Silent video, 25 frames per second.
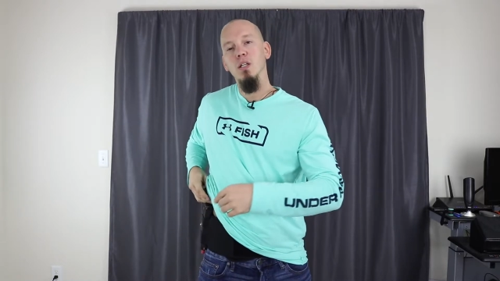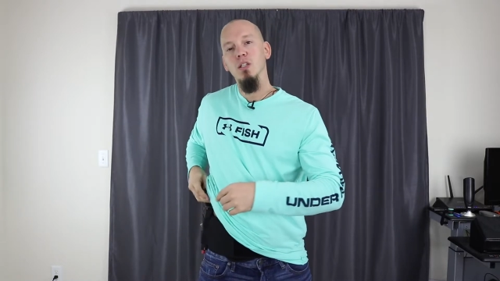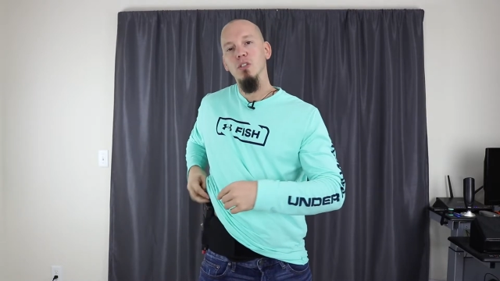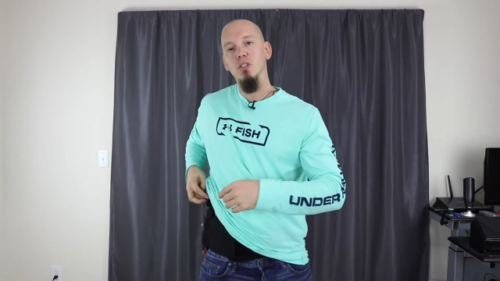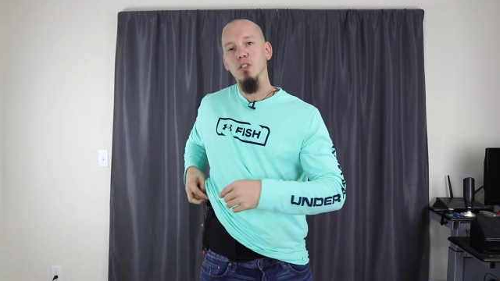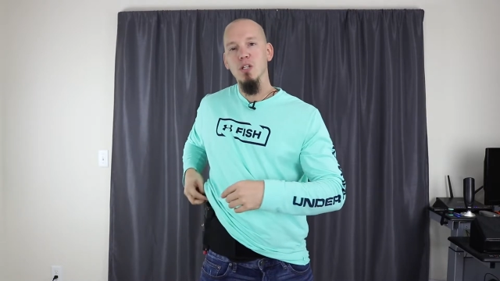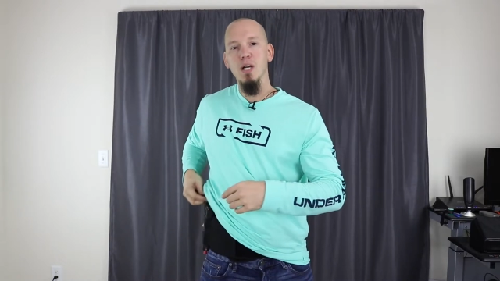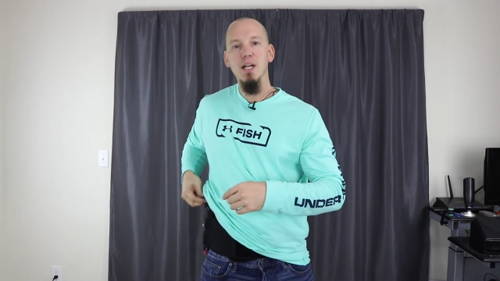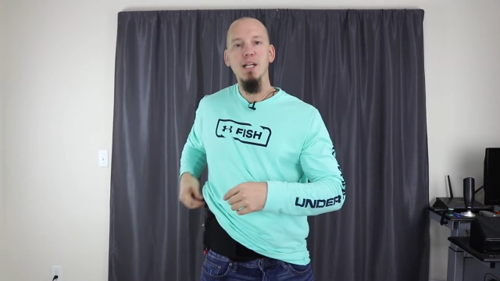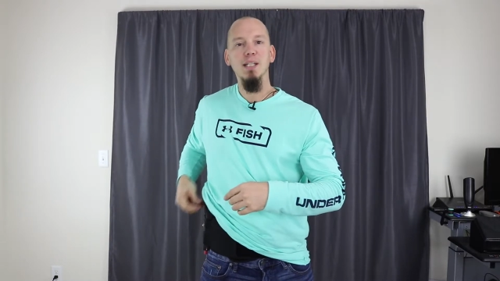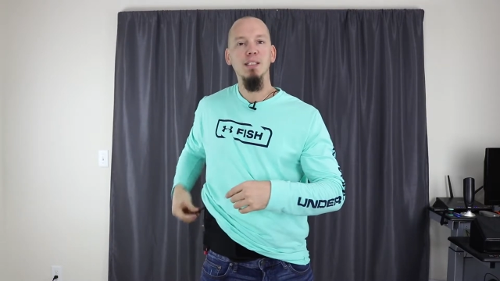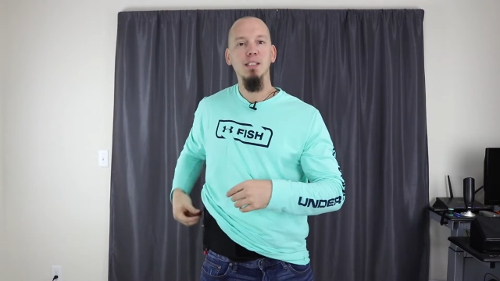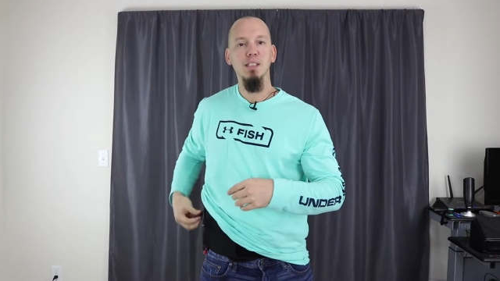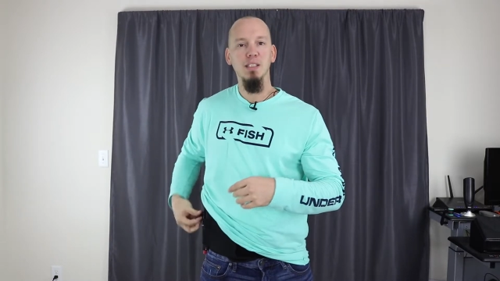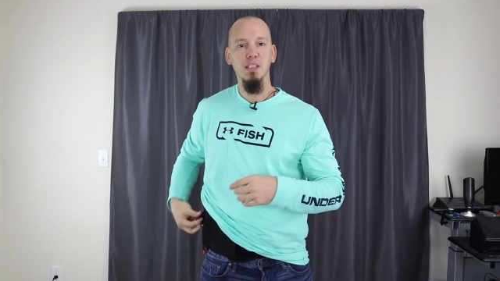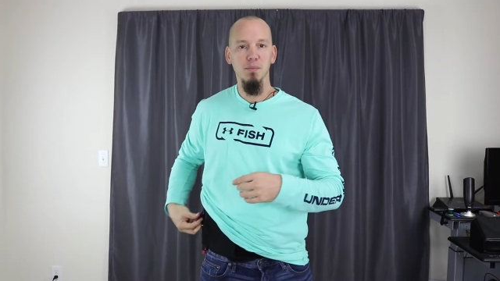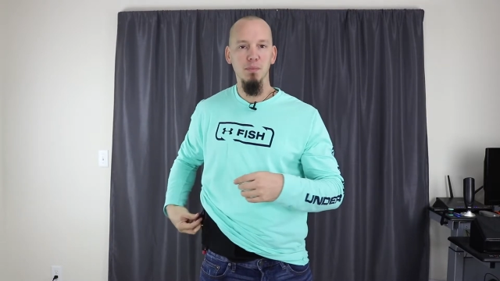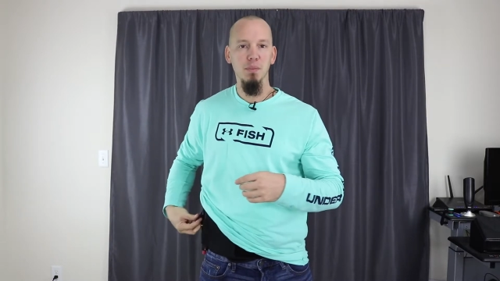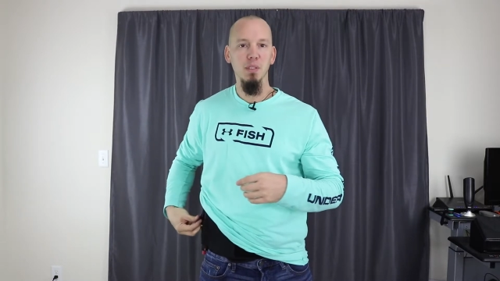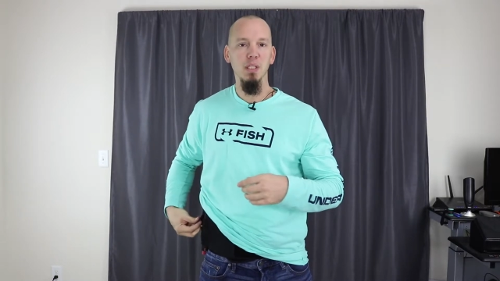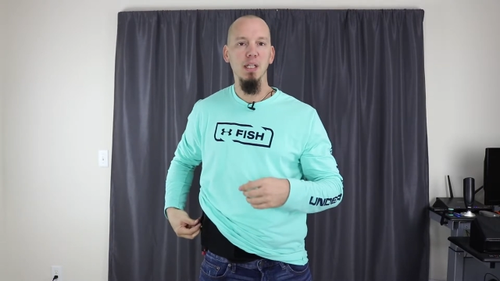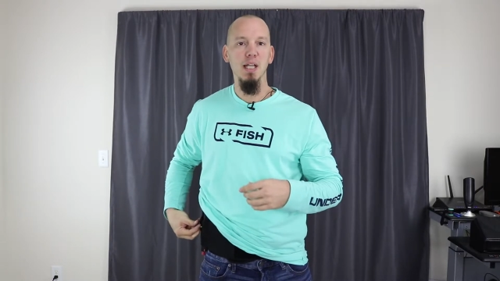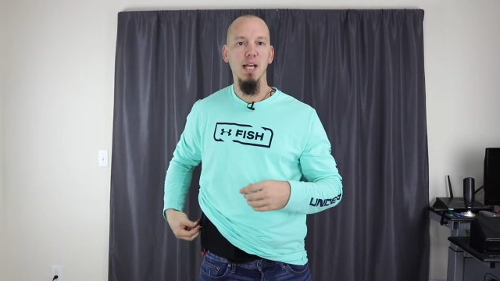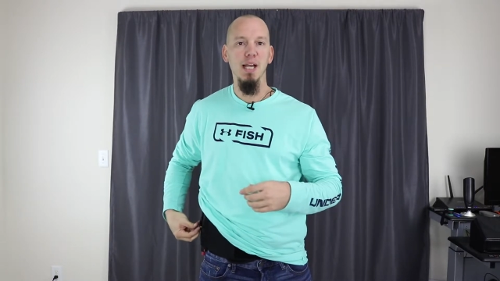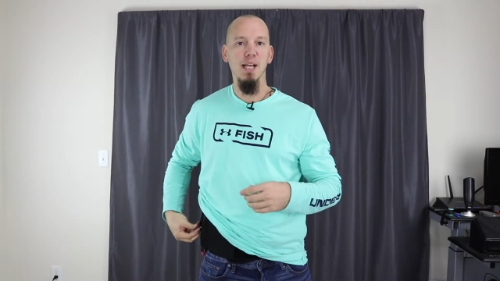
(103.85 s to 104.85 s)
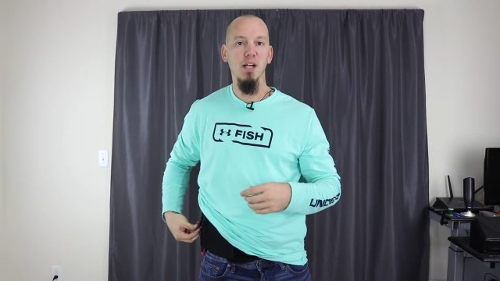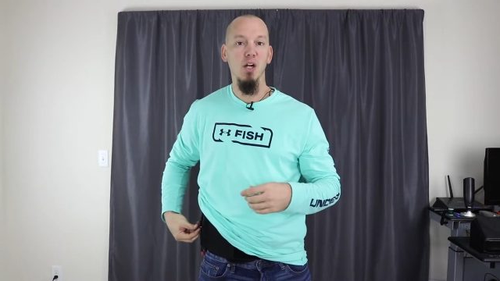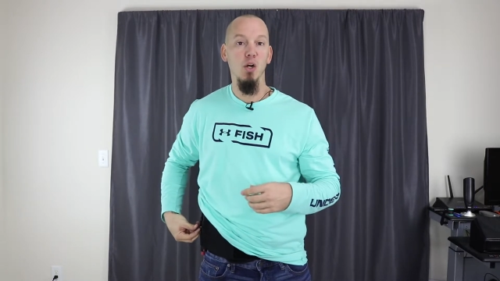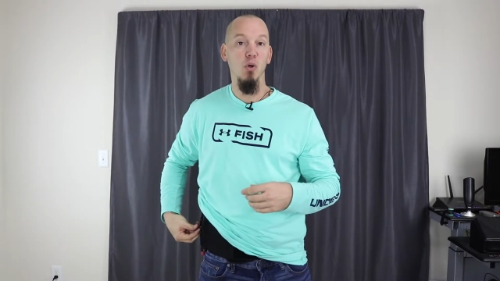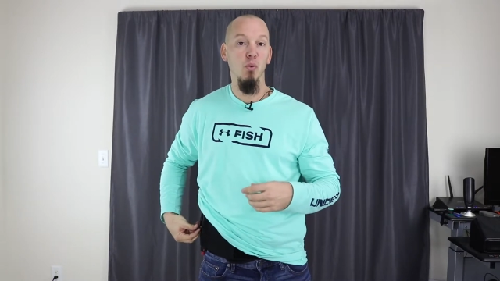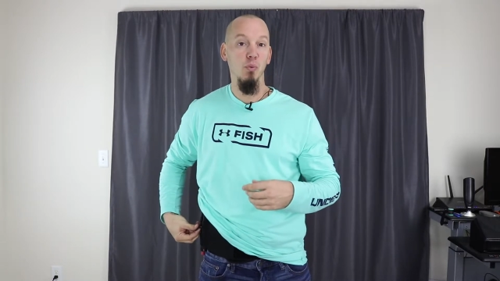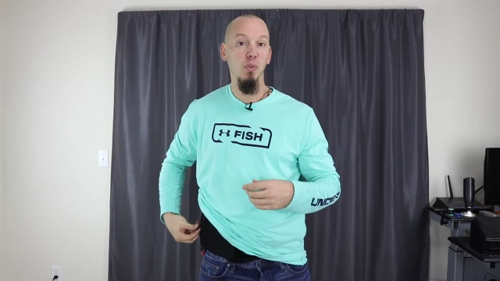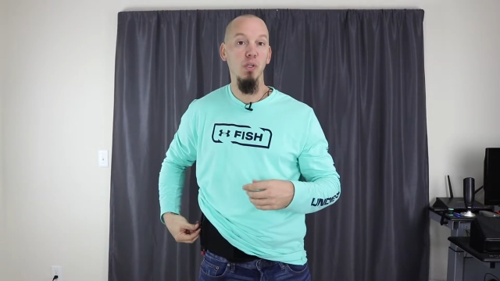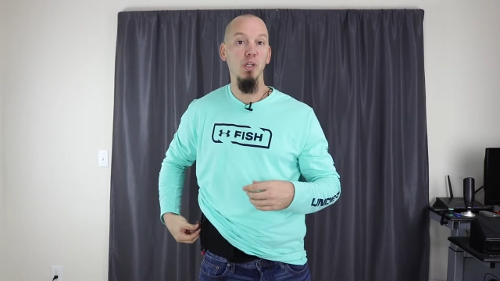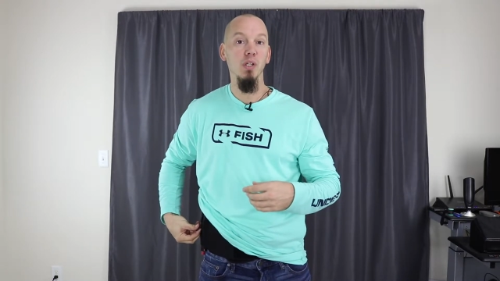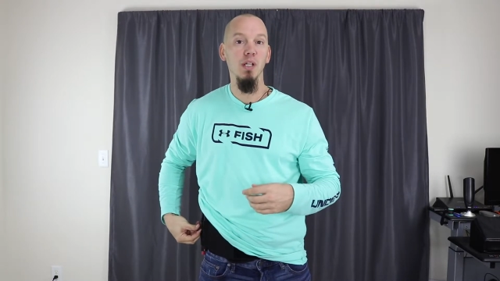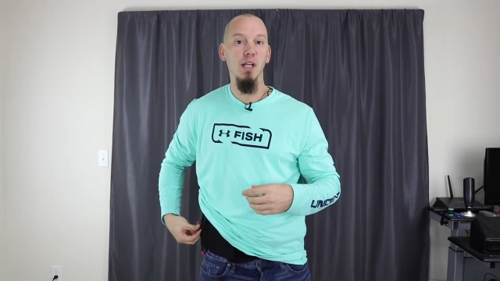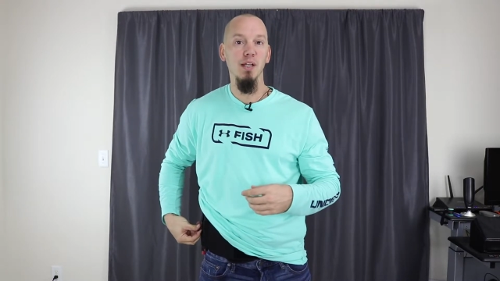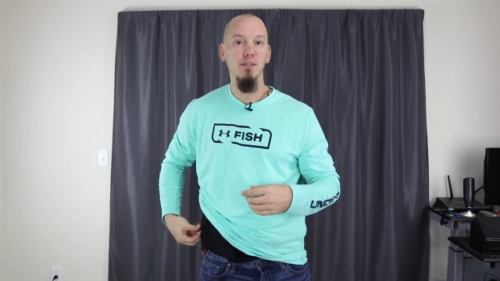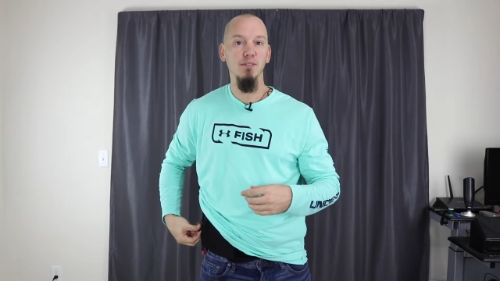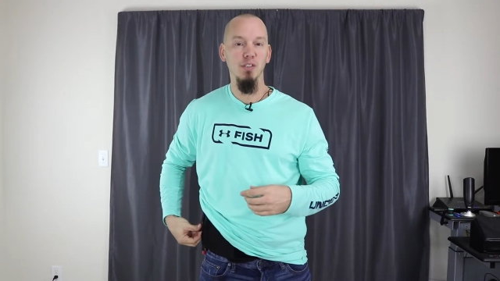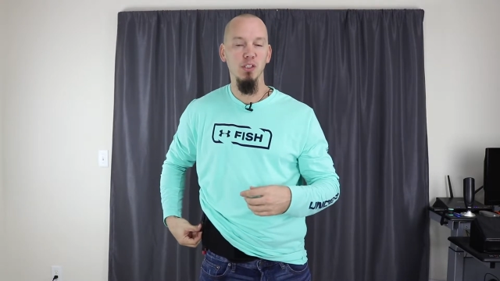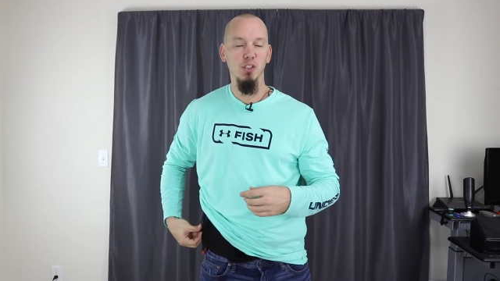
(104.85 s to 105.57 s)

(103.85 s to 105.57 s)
try to simulate a real life